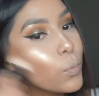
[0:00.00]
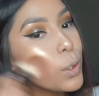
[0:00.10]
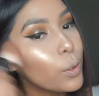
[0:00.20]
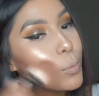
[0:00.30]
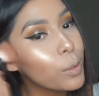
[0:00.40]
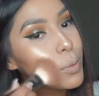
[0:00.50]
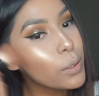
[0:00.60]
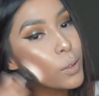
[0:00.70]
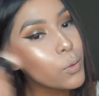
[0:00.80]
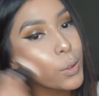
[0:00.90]
you know, make me
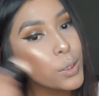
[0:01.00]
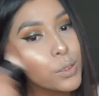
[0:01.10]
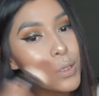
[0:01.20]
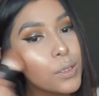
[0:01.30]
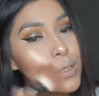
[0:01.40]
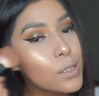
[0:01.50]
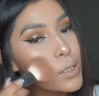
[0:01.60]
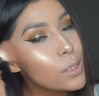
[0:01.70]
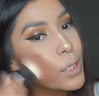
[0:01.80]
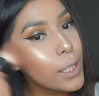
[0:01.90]
look orange and
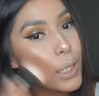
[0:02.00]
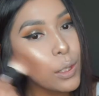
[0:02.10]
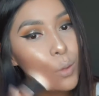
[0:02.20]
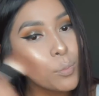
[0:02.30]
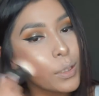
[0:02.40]
it's not cute.